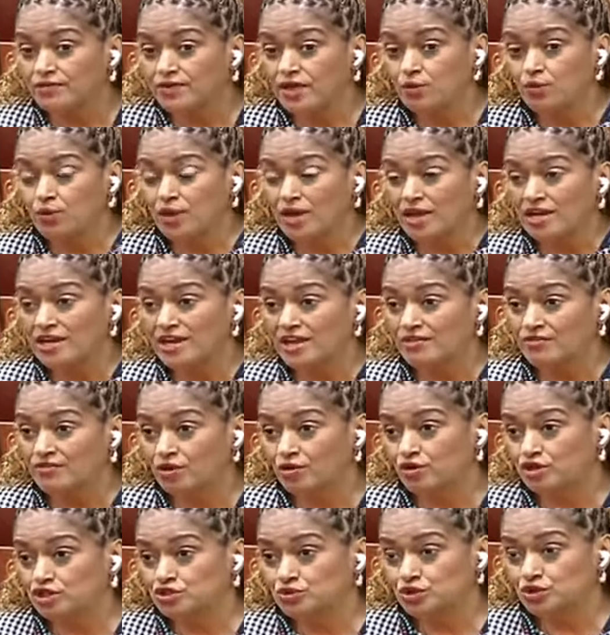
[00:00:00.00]
then we are
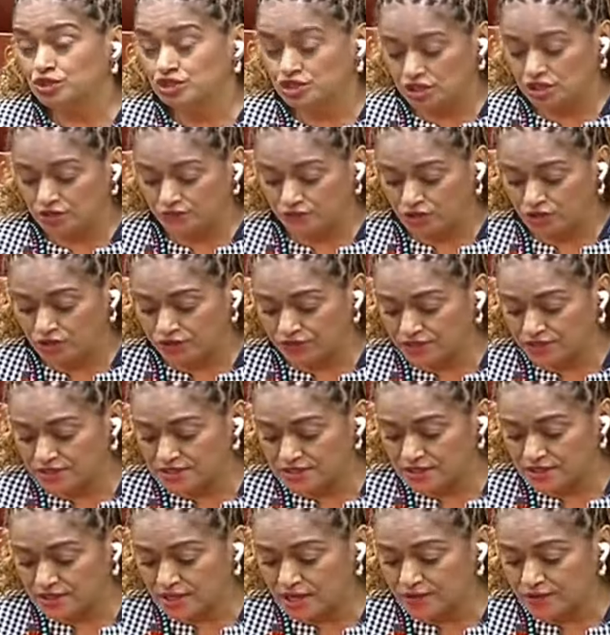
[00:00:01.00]
never going to achieve
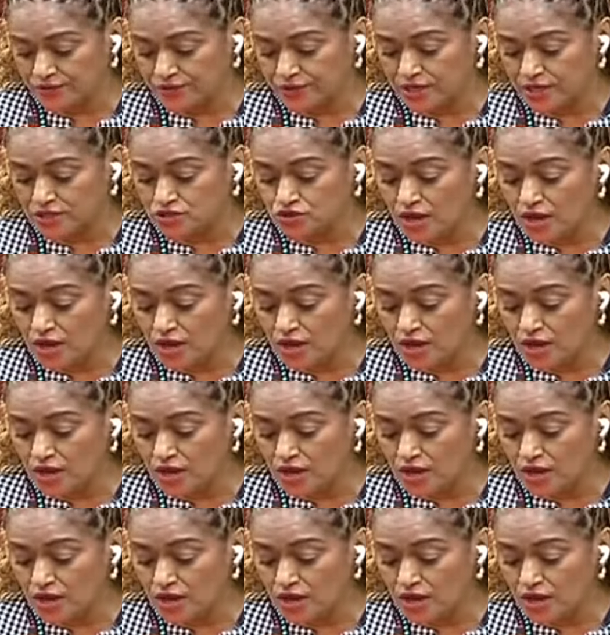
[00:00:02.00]
universal healthcare.